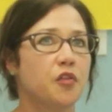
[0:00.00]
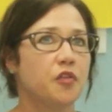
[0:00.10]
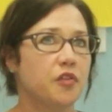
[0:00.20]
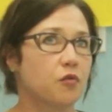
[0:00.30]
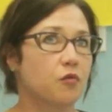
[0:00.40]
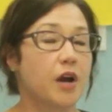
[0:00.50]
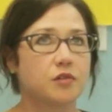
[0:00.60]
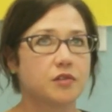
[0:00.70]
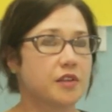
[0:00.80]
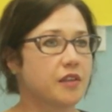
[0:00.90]
the
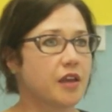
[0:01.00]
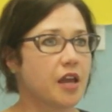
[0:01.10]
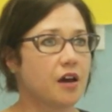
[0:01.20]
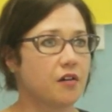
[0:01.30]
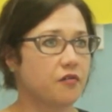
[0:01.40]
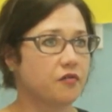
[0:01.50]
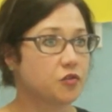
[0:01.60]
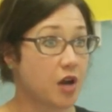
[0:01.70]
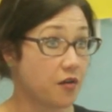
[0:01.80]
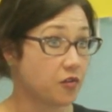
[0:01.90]
routes that they have
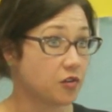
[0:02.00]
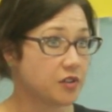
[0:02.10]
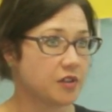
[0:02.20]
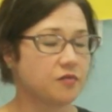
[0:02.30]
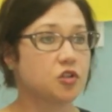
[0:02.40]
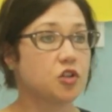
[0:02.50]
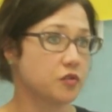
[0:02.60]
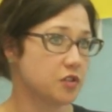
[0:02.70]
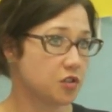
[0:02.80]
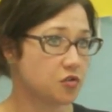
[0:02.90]
traveled, that they've
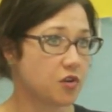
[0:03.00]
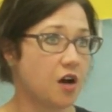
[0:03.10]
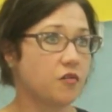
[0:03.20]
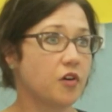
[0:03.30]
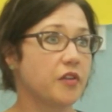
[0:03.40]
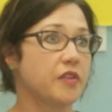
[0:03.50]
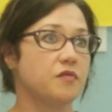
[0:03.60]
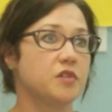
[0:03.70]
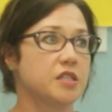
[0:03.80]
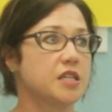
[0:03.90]
chosen to travel, that
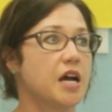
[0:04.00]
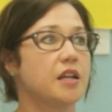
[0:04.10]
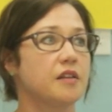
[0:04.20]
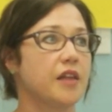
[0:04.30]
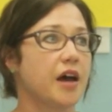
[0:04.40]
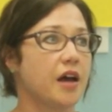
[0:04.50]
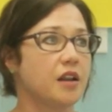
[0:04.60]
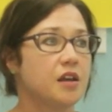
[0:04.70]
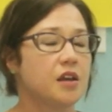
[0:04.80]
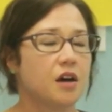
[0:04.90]
they've decided
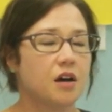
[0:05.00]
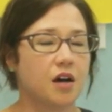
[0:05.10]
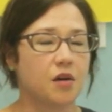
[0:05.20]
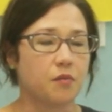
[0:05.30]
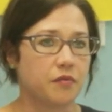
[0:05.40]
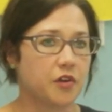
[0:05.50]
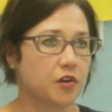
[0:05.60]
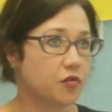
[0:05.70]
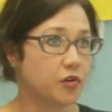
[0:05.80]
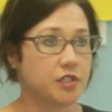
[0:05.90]
that
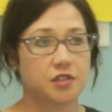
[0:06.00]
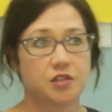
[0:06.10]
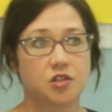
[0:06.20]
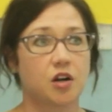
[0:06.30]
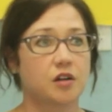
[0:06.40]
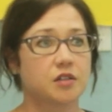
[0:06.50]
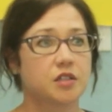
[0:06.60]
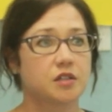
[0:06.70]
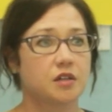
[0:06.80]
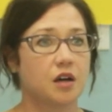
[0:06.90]
they're going to
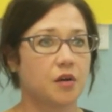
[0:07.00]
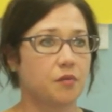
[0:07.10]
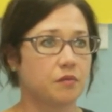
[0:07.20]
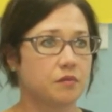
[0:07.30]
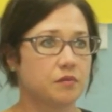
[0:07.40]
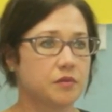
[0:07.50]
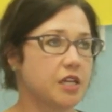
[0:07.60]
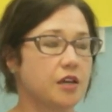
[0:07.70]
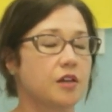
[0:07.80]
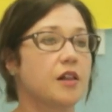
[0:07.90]
start
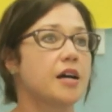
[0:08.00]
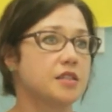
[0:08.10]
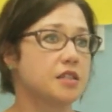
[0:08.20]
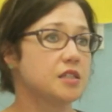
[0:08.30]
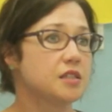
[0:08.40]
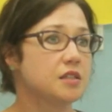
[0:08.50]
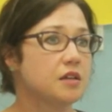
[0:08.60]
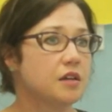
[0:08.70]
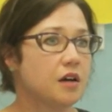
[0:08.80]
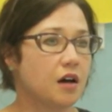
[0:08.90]
taking classes,
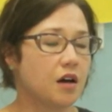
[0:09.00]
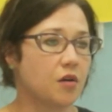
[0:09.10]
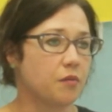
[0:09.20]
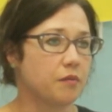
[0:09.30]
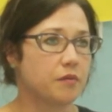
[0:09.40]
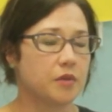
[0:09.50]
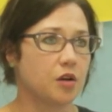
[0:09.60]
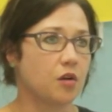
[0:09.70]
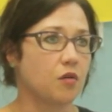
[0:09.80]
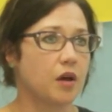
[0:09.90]

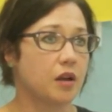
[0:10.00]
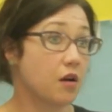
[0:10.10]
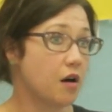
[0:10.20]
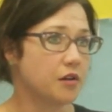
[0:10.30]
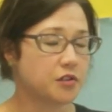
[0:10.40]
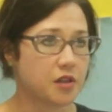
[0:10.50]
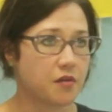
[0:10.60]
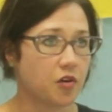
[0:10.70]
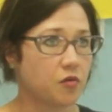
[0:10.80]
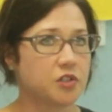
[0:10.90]
at a college
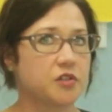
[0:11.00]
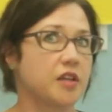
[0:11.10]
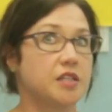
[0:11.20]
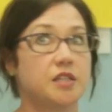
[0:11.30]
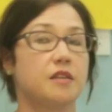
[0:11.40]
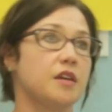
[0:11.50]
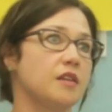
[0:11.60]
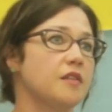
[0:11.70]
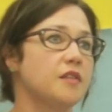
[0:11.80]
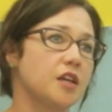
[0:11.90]
level, which they didn't
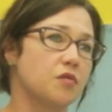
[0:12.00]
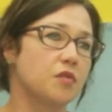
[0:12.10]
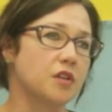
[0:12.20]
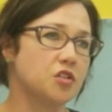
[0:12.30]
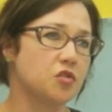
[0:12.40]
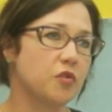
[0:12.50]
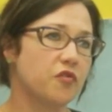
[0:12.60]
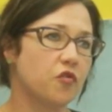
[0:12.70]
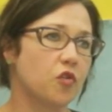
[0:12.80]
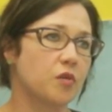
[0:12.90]
think that they could really do
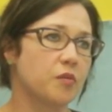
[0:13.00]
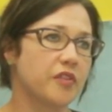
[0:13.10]
before, but